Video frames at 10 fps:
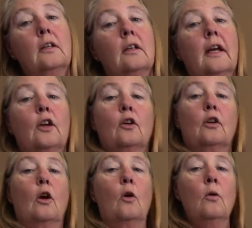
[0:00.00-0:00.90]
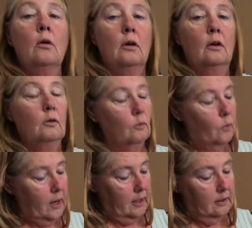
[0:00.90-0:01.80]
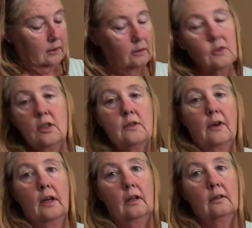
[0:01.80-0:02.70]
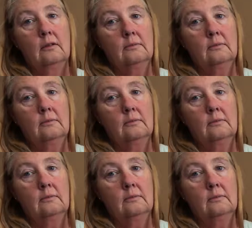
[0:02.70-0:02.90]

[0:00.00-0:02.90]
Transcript: to let her go when she's fighting.